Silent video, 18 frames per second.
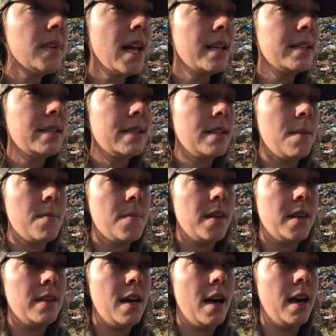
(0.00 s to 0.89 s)
in
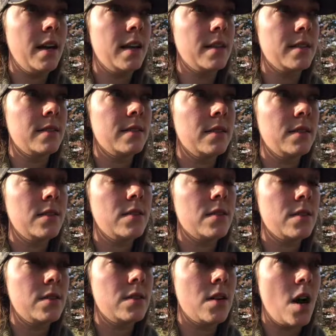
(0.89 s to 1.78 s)
something that is
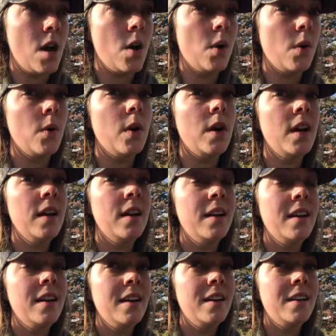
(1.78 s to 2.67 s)
so
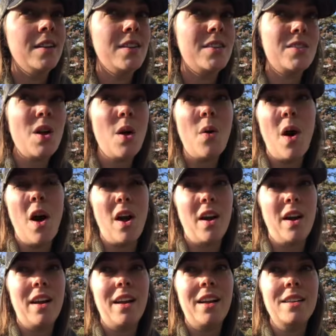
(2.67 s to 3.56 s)
so
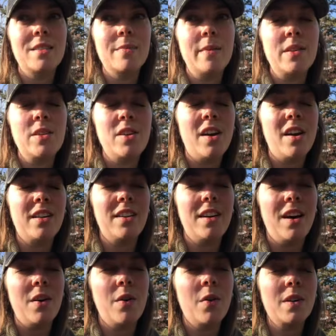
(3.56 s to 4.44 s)
hard, especially on
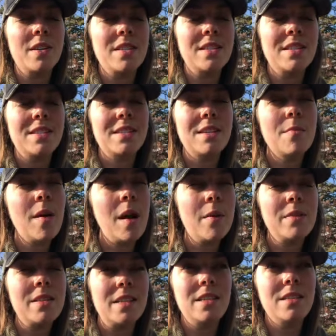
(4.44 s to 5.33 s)
young horses.
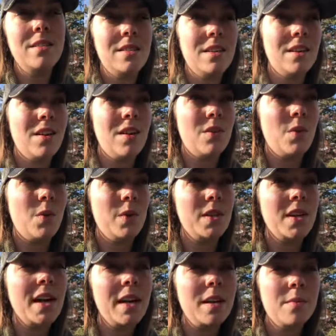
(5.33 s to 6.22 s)
Somehow it's easier on
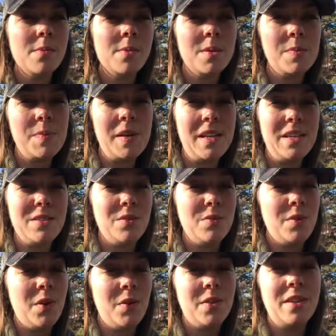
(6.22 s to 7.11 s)
older animals because you
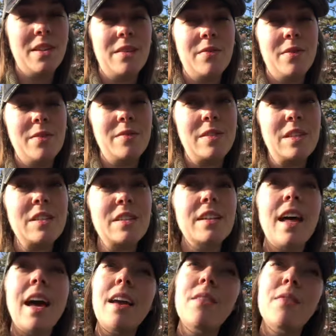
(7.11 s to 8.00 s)
know that they've lived a good
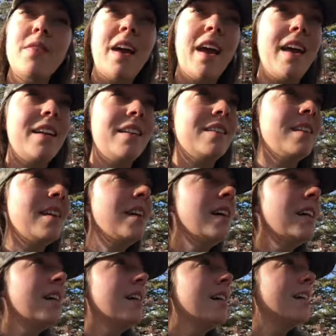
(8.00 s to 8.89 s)
life and
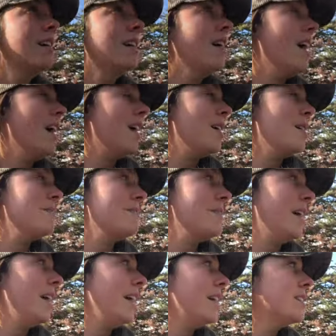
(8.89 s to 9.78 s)
um,
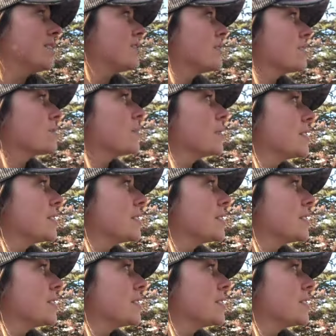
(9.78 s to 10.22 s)
it just